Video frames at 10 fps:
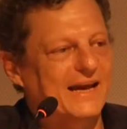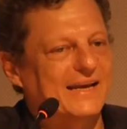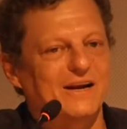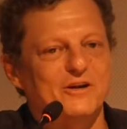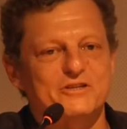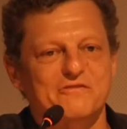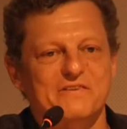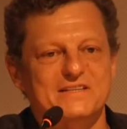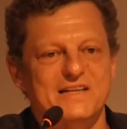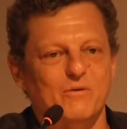and it also
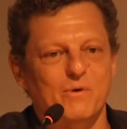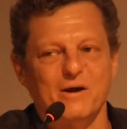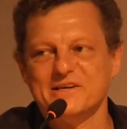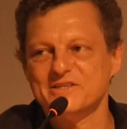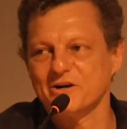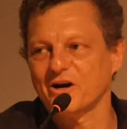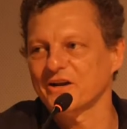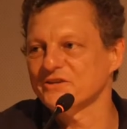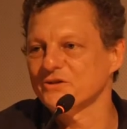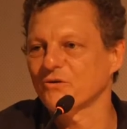feels like where we
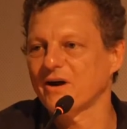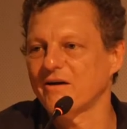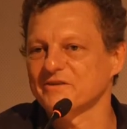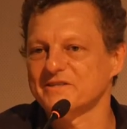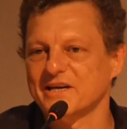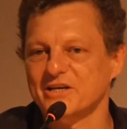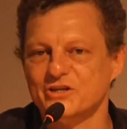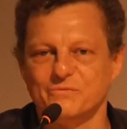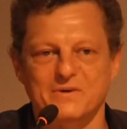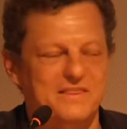started this whole
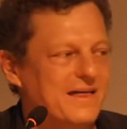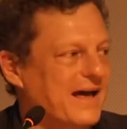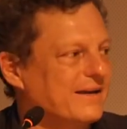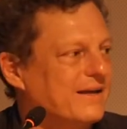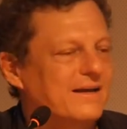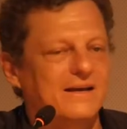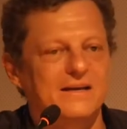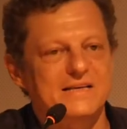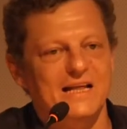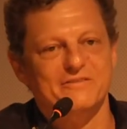conversation with that
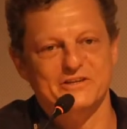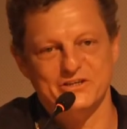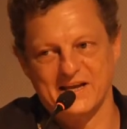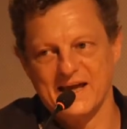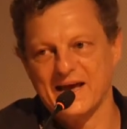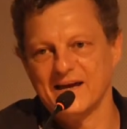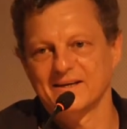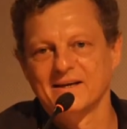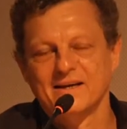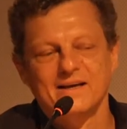television ad,